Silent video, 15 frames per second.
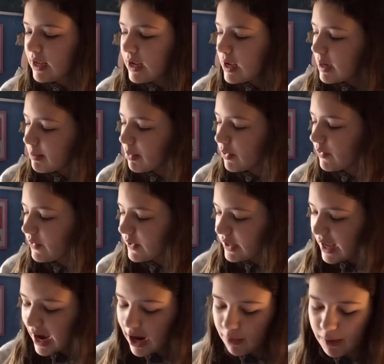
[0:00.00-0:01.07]
But for
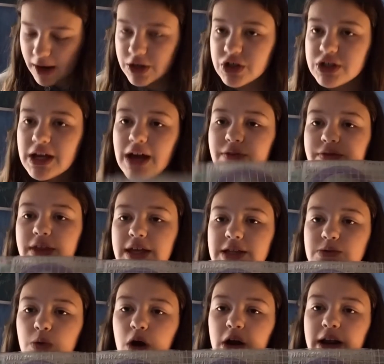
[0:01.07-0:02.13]
now, I just have
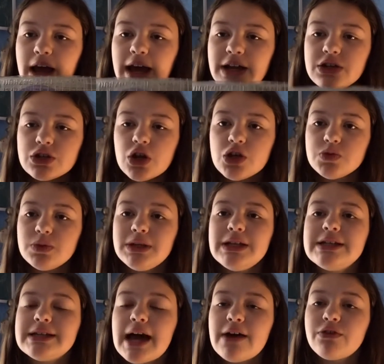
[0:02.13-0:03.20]
this one. And because we
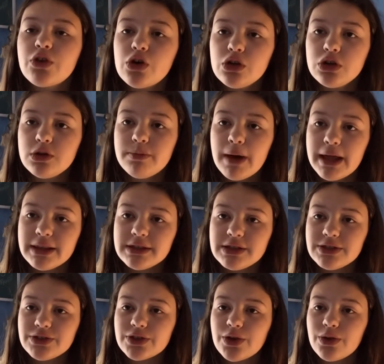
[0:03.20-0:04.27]
need to have coloured pens
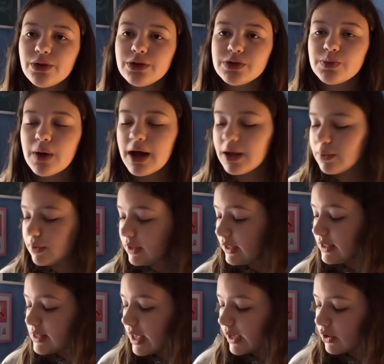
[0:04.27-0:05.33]
at school as well, we
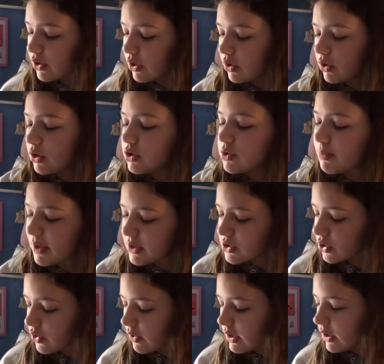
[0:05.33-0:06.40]
need like coloured
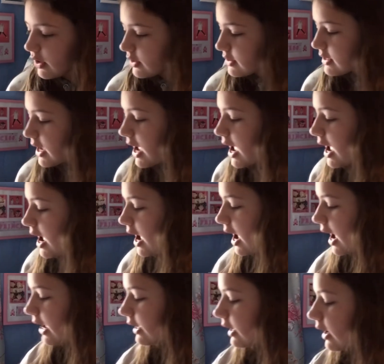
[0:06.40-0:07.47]
pencil crayons.
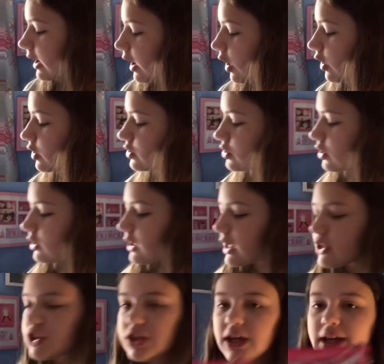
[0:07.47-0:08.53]
I also
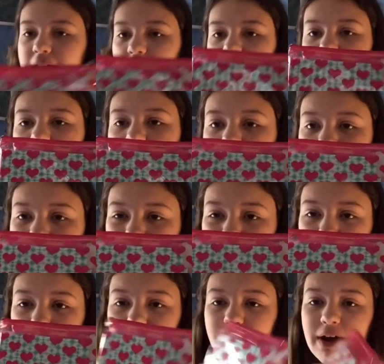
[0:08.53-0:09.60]
last year carried this
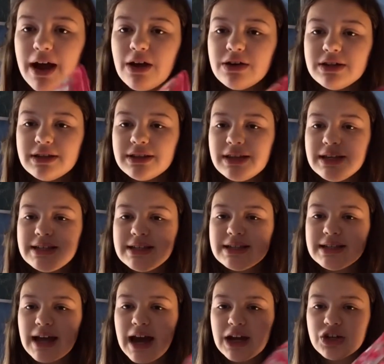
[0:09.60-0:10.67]
one around. This
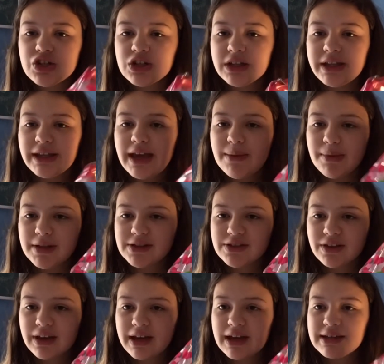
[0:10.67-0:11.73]
isn't actually a
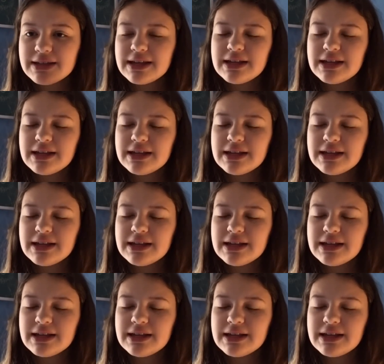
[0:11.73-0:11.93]
pencil case.